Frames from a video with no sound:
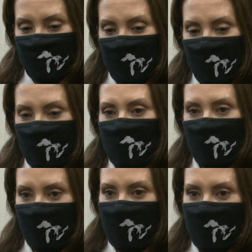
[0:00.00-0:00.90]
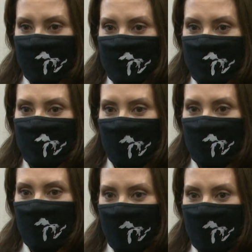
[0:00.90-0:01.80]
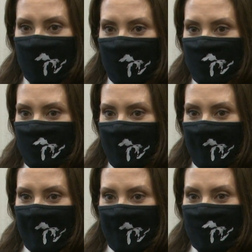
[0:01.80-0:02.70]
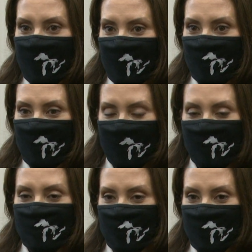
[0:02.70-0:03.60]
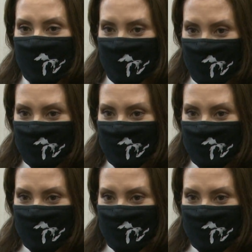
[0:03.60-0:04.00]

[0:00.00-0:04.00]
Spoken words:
and we're going to have to support one another as we come through this.